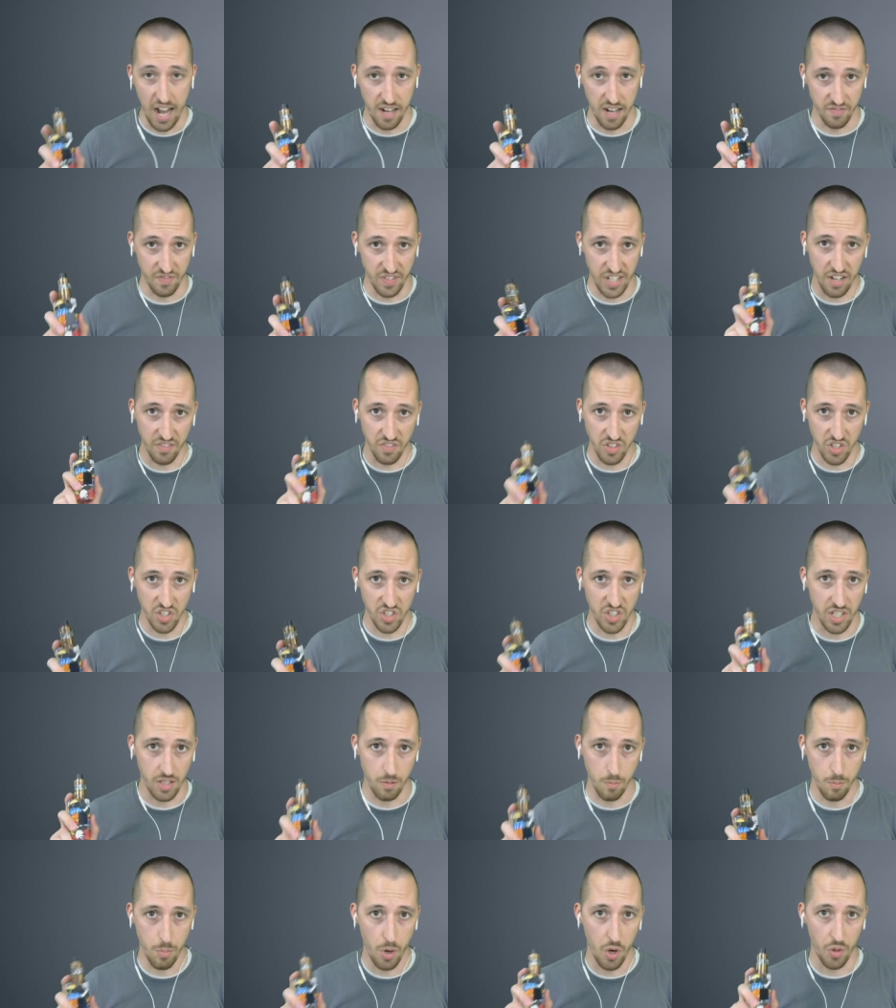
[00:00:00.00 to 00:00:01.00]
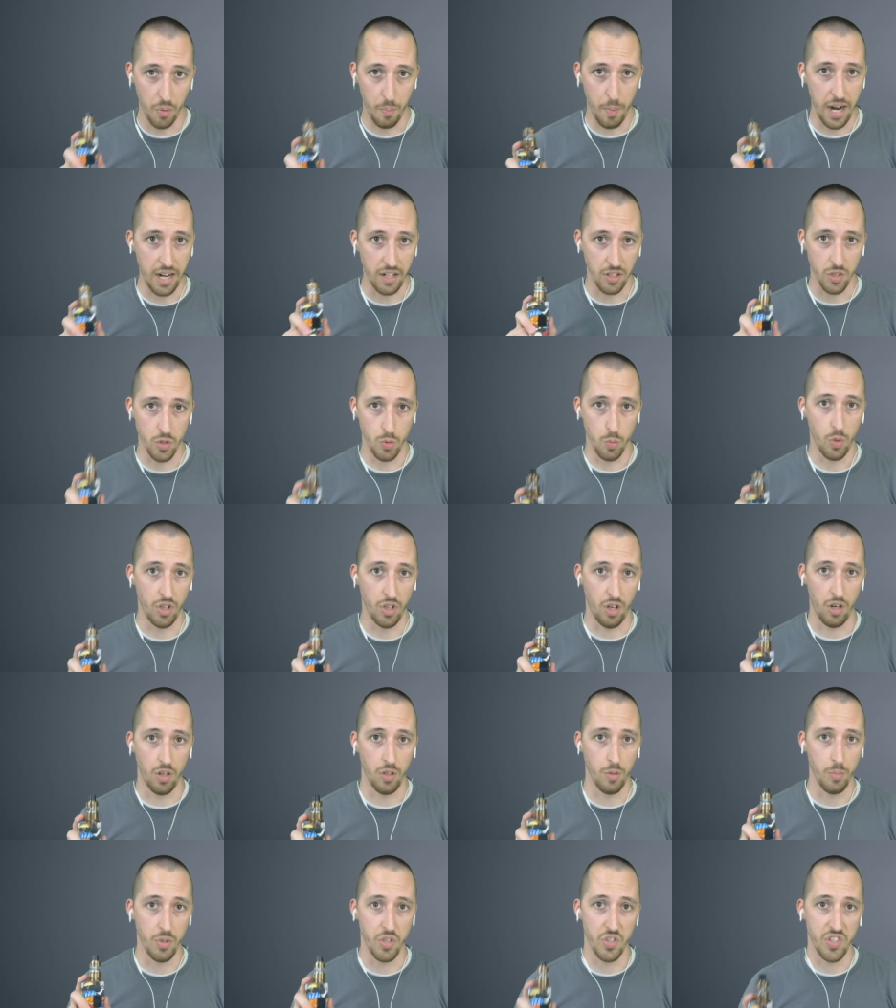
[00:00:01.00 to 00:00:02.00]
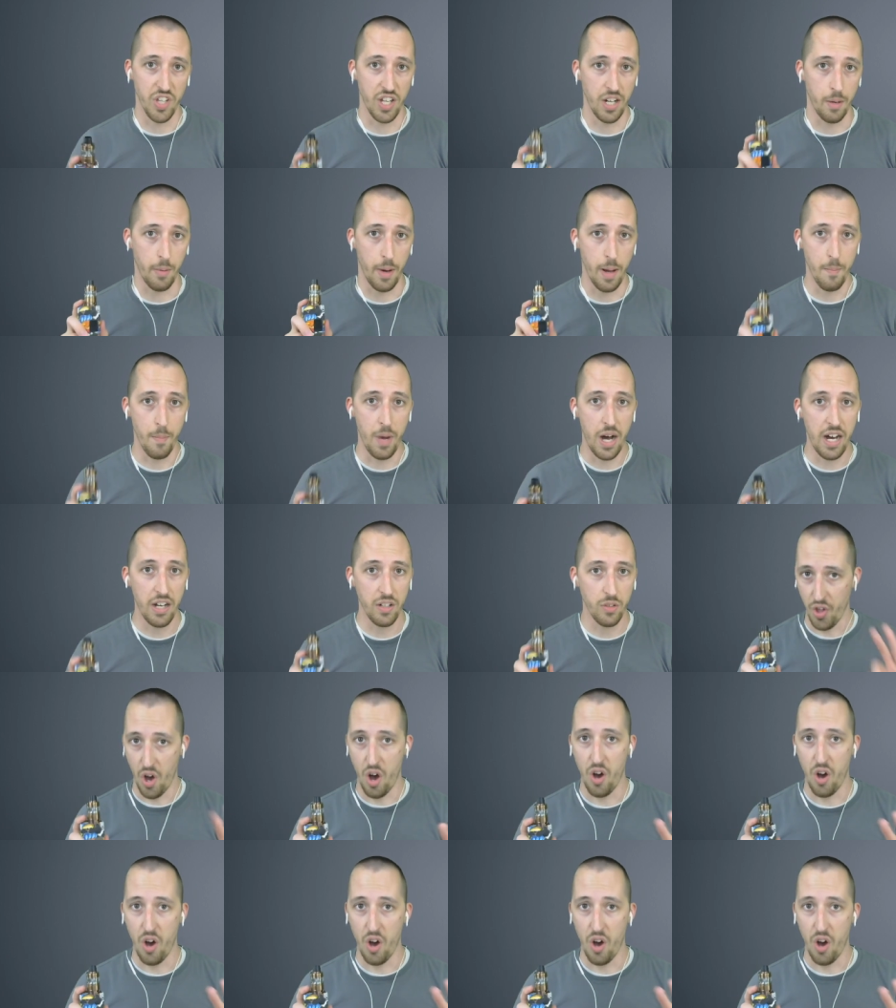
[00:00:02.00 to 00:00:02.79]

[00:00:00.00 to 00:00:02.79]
I've never seen both batteries 100% on my mod.